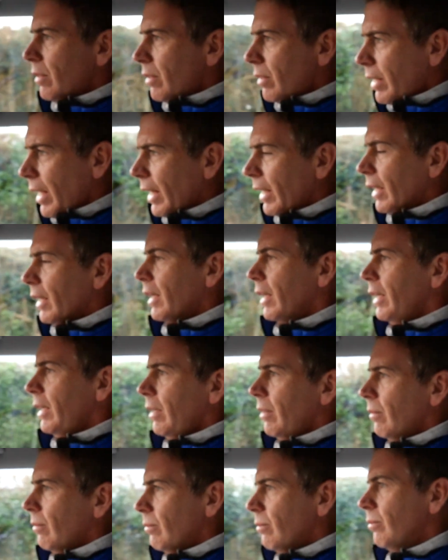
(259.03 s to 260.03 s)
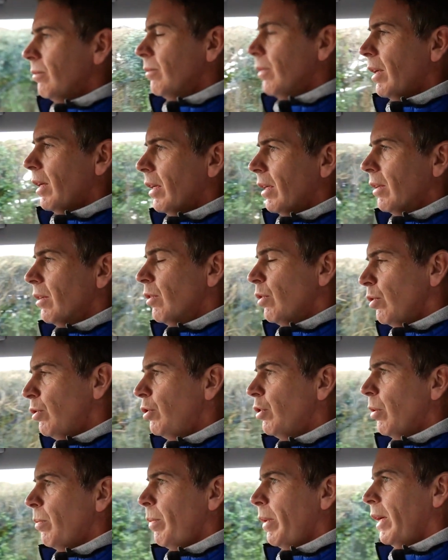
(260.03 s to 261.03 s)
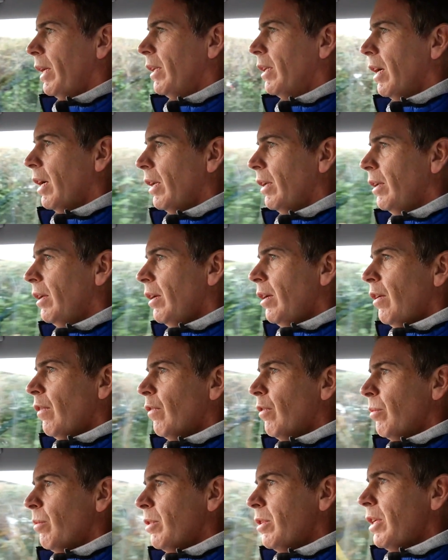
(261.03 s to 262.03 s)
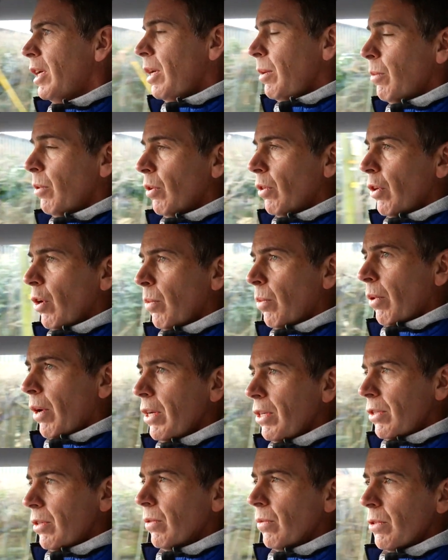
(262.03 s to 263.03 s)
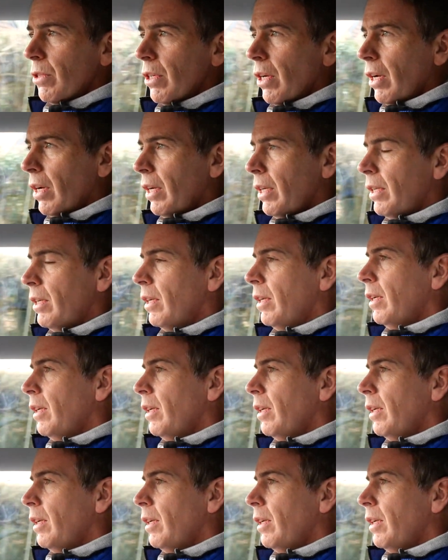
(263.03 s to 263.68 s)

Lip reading: technically, good job being done from the team on the operational side.